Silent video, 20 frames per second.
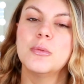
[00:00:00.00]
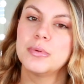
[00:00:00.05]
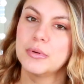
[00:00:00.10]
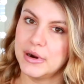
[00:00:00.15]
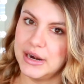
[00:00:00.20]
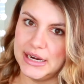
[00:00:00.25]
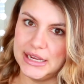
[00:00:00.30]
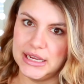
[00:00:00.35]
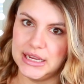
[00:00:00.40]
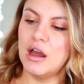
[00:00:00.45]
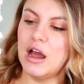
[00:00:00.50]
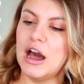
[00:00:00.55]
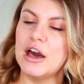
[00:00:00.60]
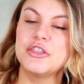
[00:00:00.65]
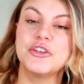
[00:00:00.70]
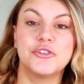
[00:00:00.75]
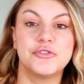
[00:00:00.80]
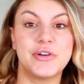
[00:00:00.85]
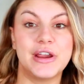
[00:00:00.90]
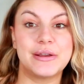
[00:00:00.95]
pretty.
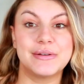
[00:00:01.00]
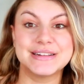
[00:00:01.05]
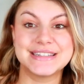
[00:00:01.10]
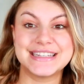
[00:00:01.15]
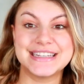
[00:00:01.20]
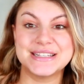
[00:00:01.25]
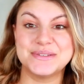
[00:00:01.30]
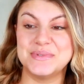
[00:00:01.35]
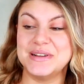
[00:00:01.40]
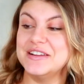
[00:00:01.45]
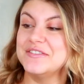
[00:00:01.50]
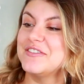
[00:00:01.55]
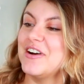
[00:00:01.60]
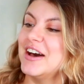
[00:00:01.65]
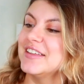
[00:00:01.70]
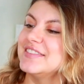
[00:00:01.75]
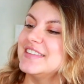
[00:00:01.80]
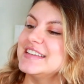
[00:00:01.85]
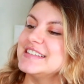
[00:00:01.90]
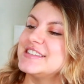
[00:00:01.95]
Other fragrances, we have
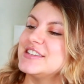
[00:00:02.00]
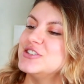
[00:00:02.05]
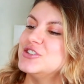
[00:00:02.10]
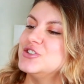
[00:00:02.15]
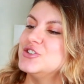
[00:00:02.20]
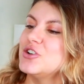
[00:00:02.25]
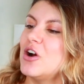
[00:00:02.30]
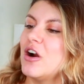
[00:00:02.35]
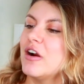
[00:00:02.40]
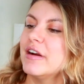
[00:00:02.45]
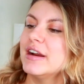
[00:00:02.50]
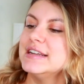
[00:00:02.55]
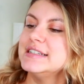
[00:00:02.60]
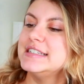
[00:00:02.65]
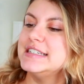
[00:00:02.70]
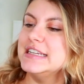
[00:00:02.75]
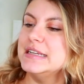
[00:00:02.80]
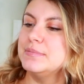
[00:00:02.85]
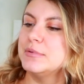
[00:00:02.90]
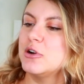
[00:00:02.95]
got this Zara
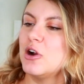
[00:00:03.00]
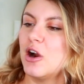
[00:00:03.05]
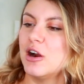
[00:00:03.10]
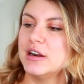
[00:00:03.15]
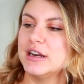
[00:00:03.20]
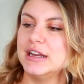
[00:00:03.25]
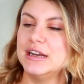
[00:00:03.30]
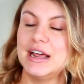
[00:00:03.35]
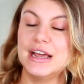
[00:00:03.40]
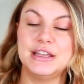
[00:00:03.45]
Deep Garden.